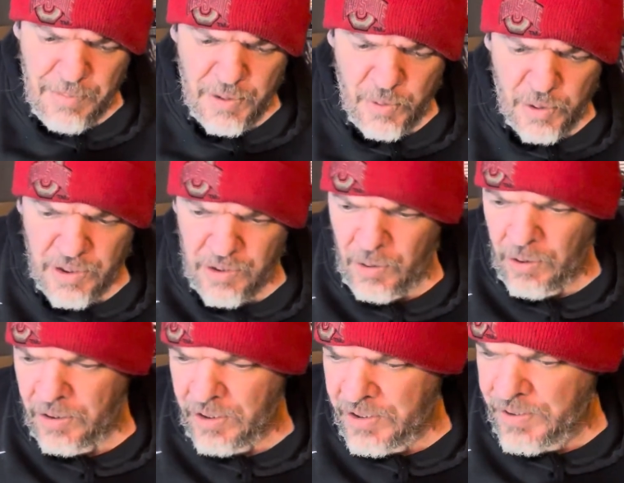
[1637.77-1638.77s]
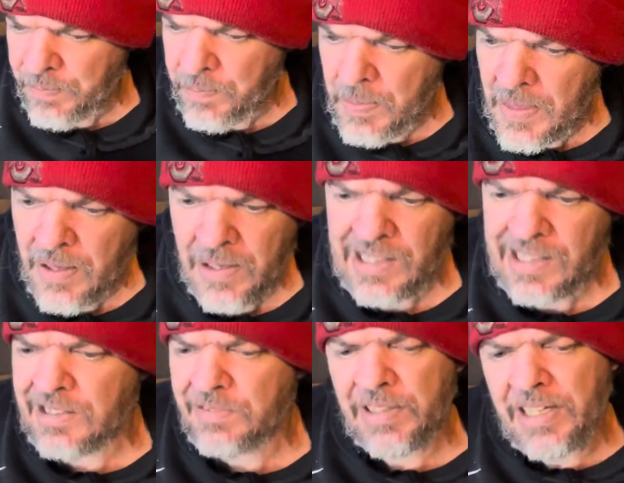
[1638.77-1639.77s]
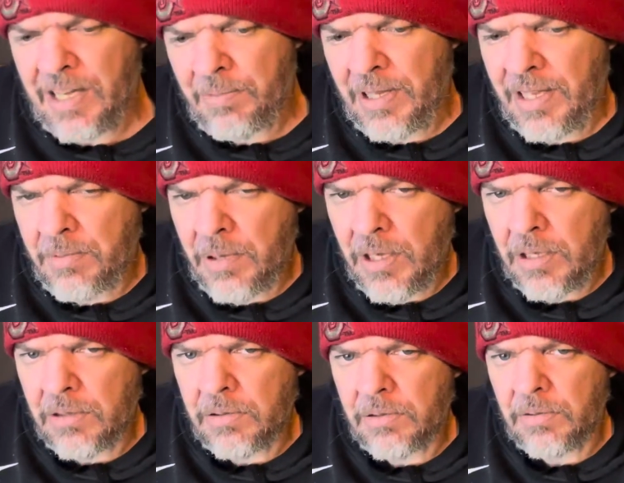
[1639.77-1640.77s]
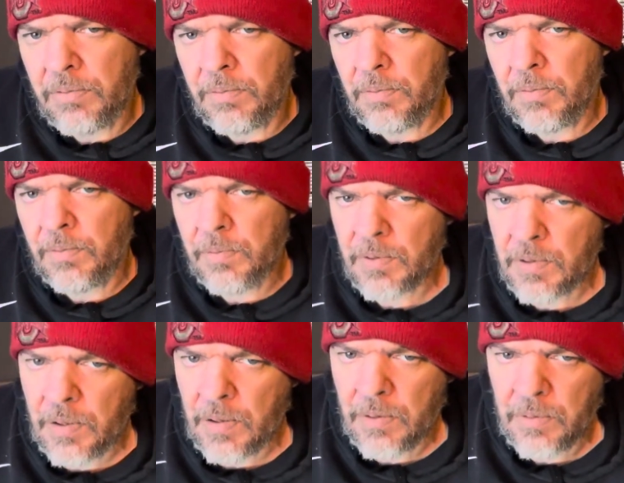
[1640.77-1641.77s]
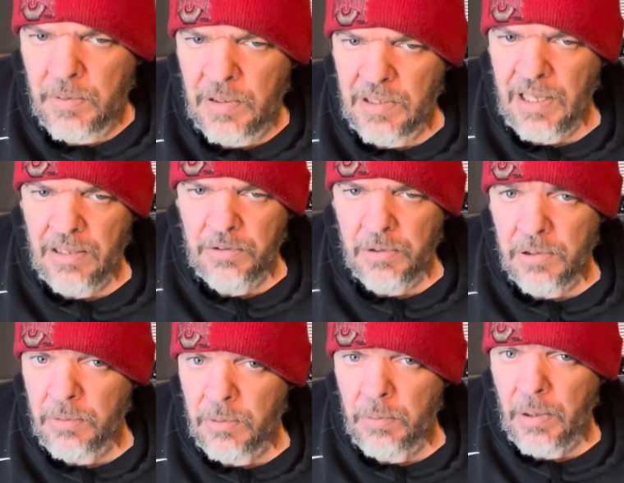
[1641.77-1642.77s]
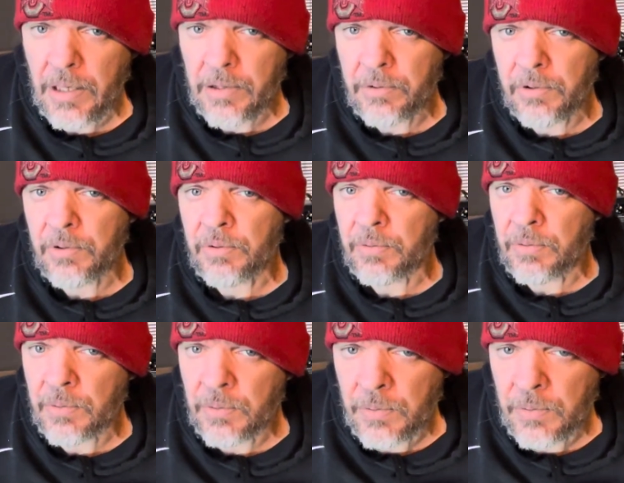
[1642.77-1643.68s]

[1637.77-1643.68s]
into a guitar if I can't play a bass? You know, you can't serve 2 masters.